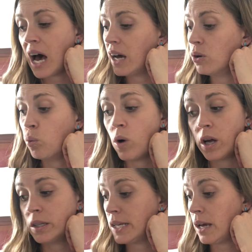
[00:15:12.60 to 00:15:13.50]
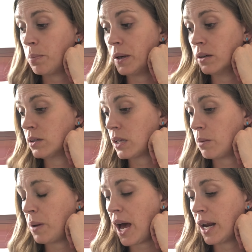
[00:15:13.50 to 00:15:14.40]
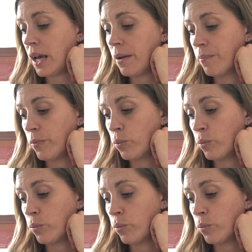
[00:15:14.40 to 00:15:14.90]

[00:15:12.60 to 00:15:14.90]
I don't want to take pills, said Patty.